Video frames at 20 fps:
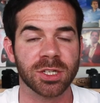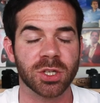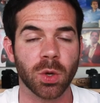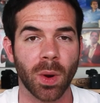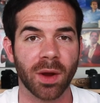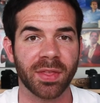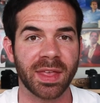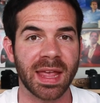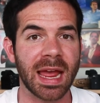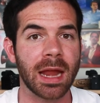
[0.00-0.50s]
to
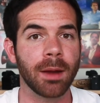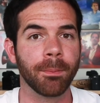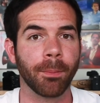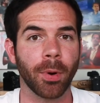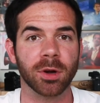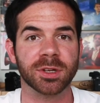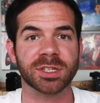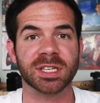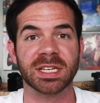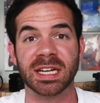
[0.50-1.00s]
where the
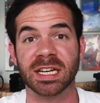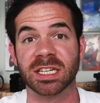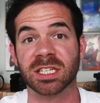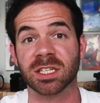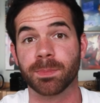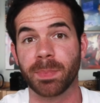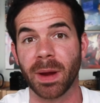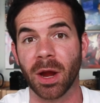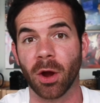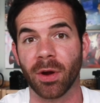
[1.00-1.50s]
in-person
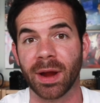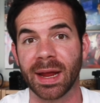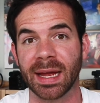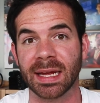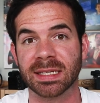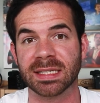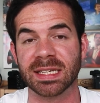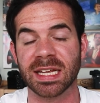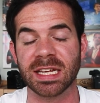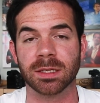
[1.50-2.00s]

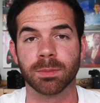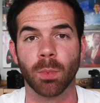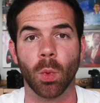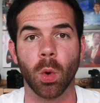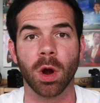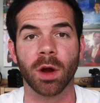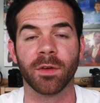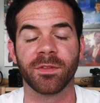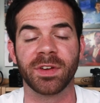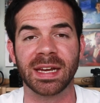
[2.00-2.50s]
experience is
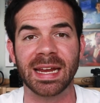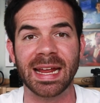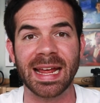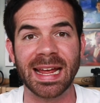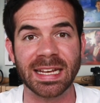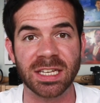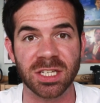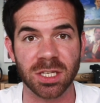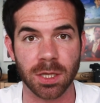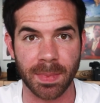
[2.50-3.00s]
more of an
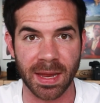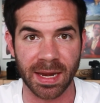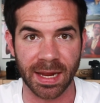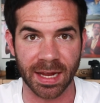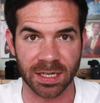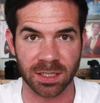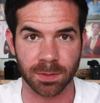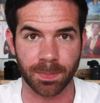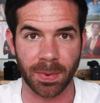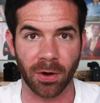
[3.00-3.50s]
intimate
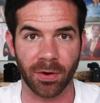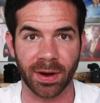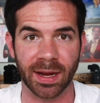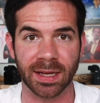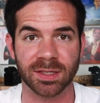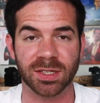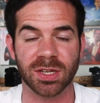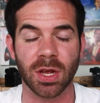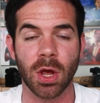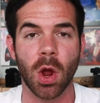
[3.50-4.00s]

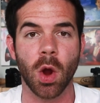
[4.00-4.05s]
experience